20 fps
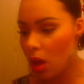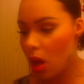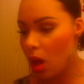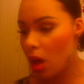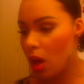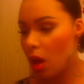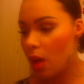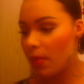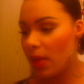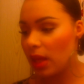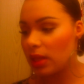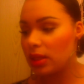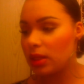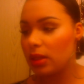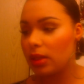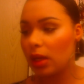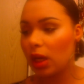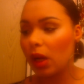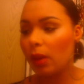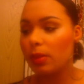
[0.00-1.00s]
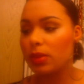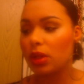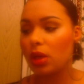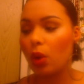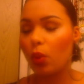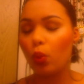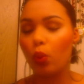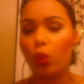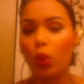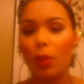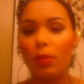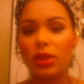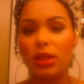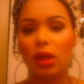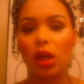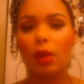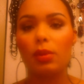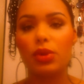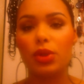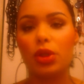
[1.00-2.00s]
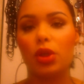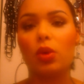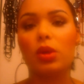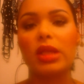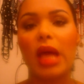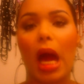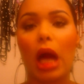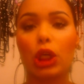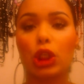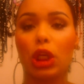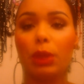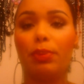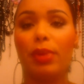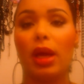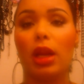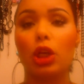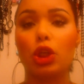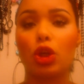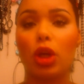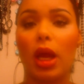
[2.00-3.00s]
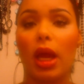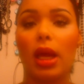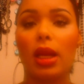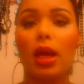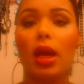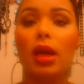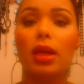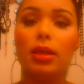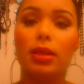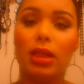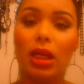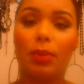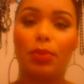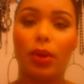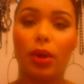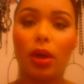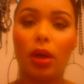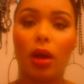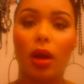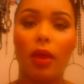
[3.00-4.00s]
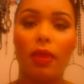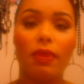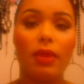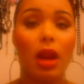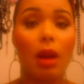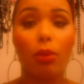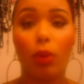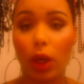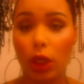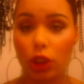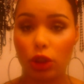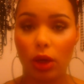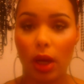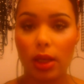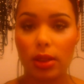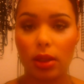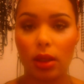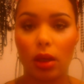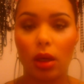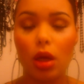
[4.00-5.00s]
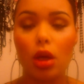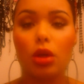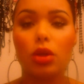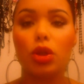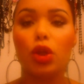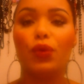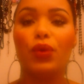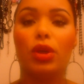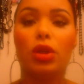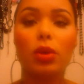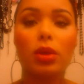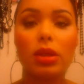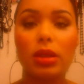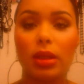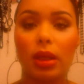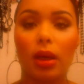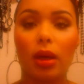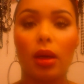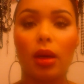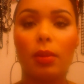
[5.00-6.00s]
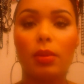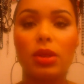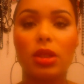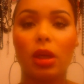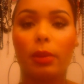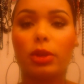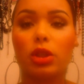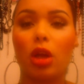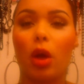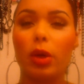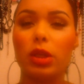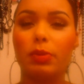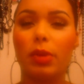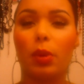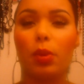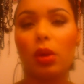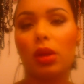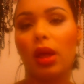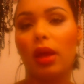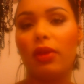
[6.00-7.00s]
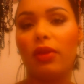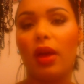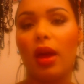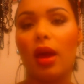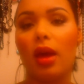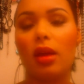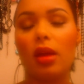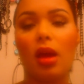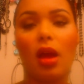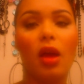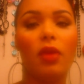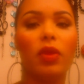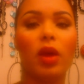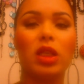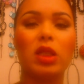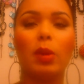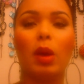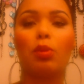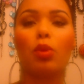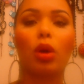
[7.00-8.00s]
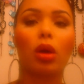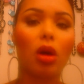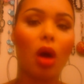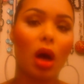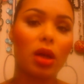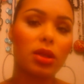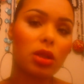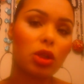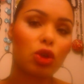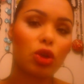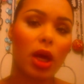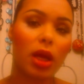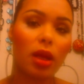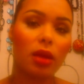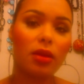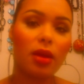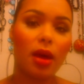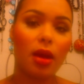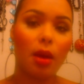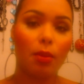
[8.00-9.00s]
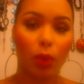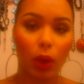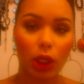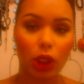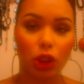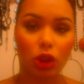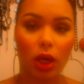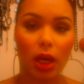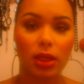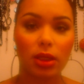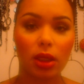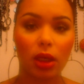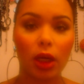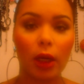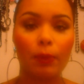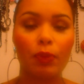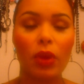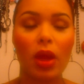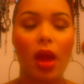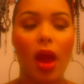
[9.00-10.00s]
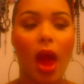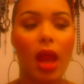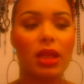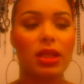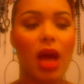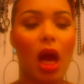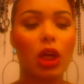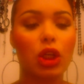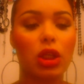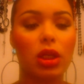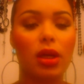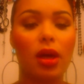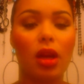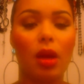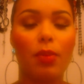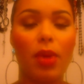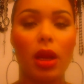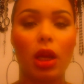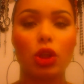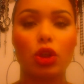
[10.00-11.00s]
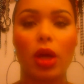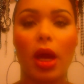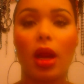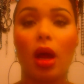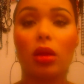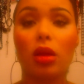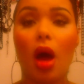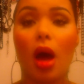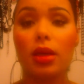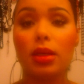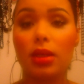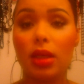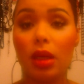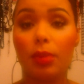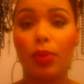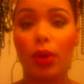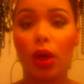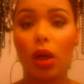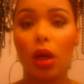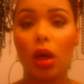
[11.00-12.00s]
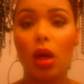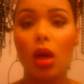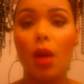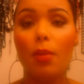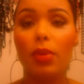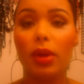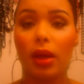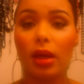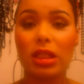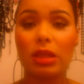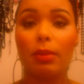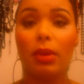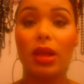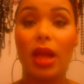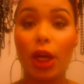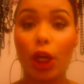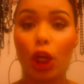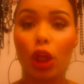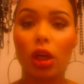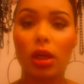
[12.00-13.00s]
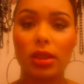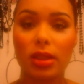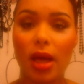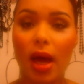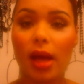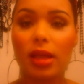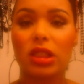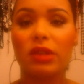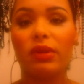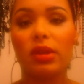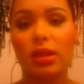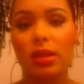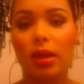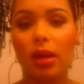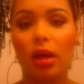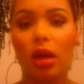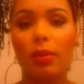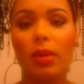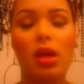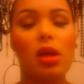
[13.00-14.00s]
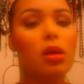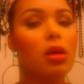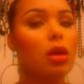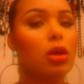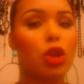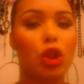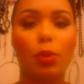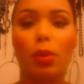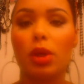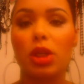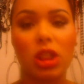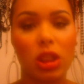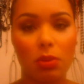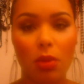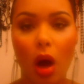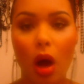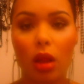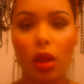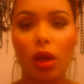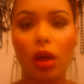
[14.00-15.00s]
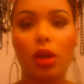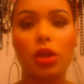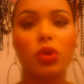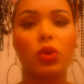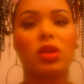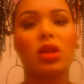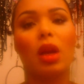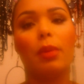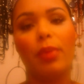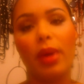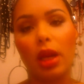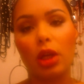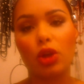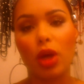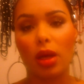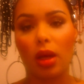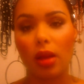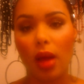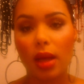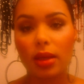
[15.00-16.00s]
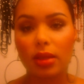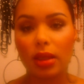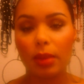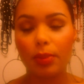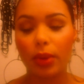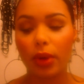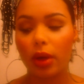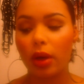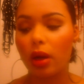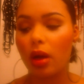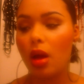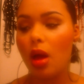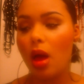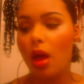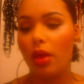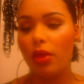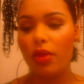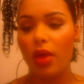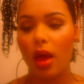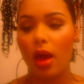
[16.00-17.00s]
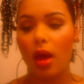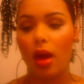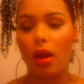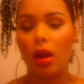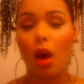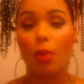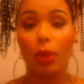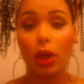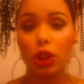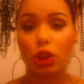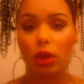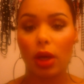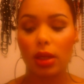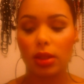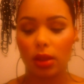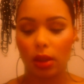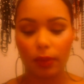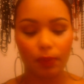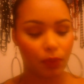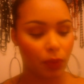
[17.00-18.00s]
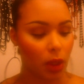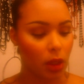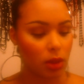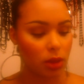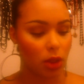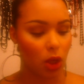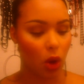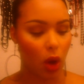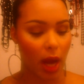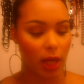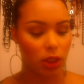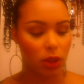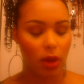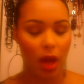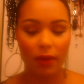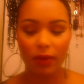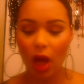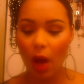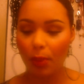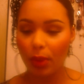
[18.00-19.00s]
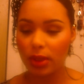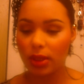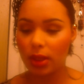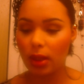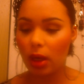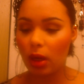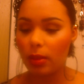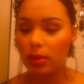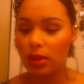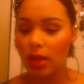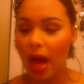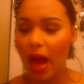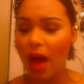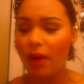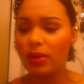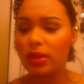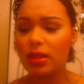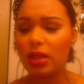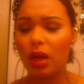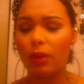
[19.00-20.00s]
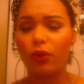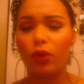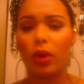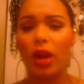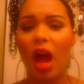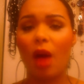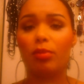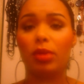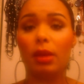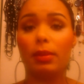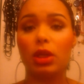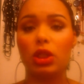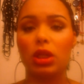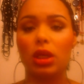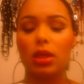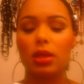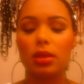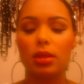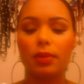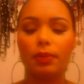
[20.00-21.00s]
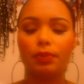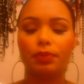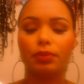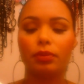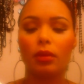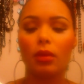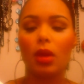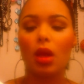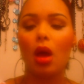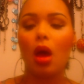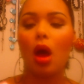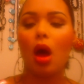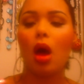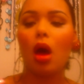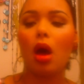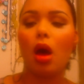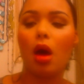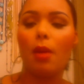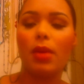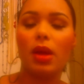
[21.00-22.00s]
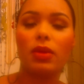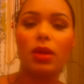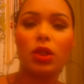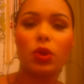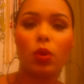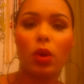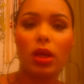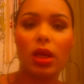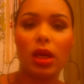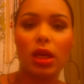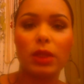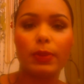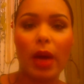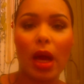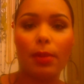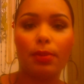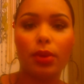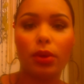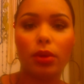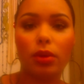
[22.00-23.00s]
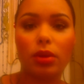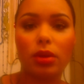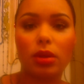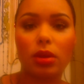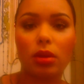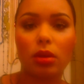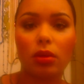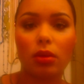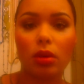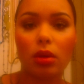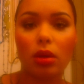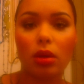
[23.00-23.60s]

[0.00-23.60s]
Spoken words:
And serums, what serums do is they actually penetrate deeper than a moisturizer. So if you do a serum should always be really thin. They should be more concentrated than a moisturizer, and it's actually going to penetrate a lot deeper because the molecular size of a serum is so much smaller, so it's going to penetrate a lot deeper than a moisturizer. So I do have a couple serums. I have a serum for when I have blemishes, and this one is by Boots.